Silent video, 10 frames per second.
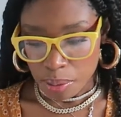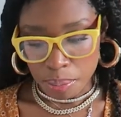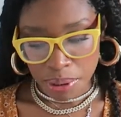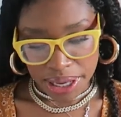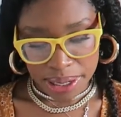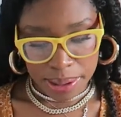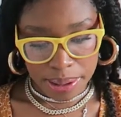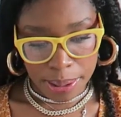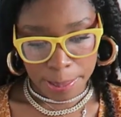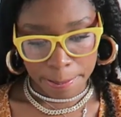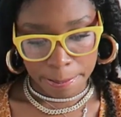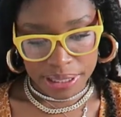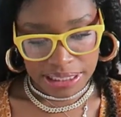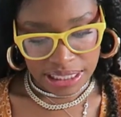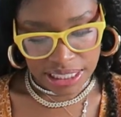but
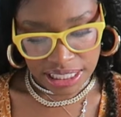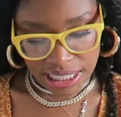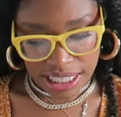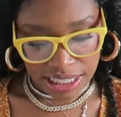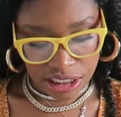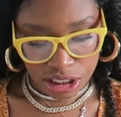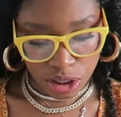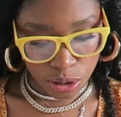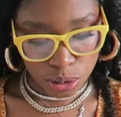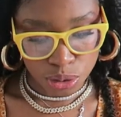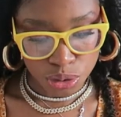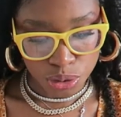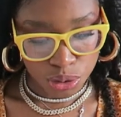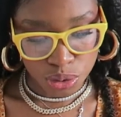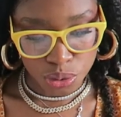basically it just goes
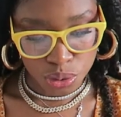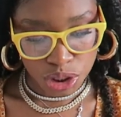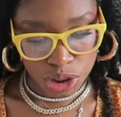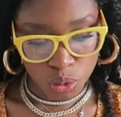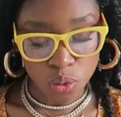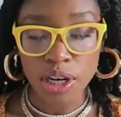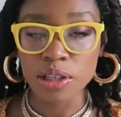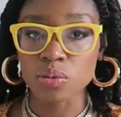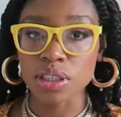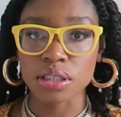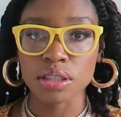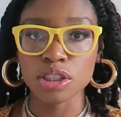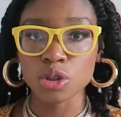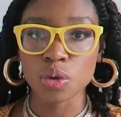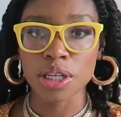through each one, but
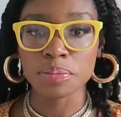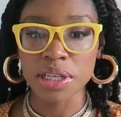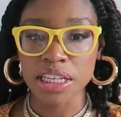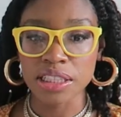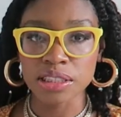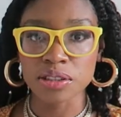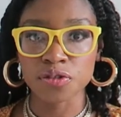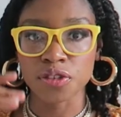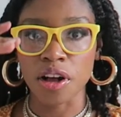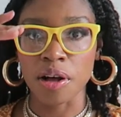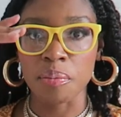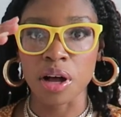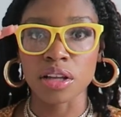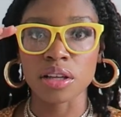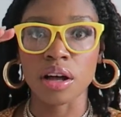each one means from
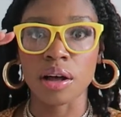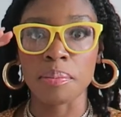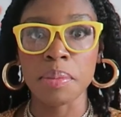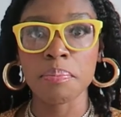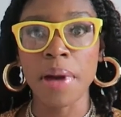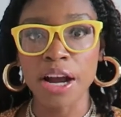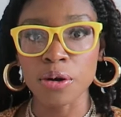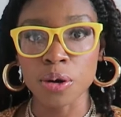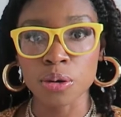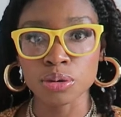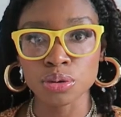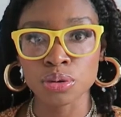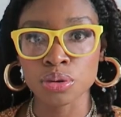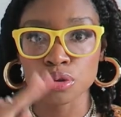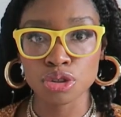macros
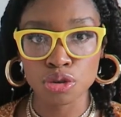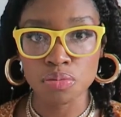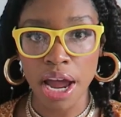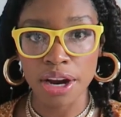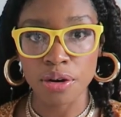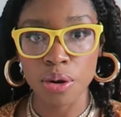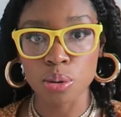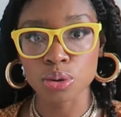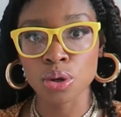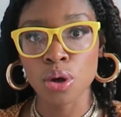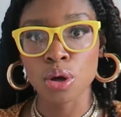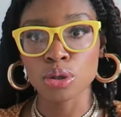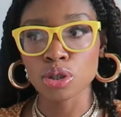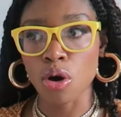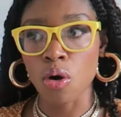to micros.
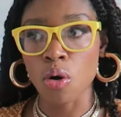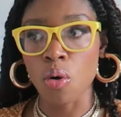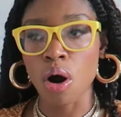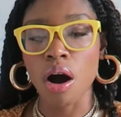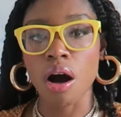So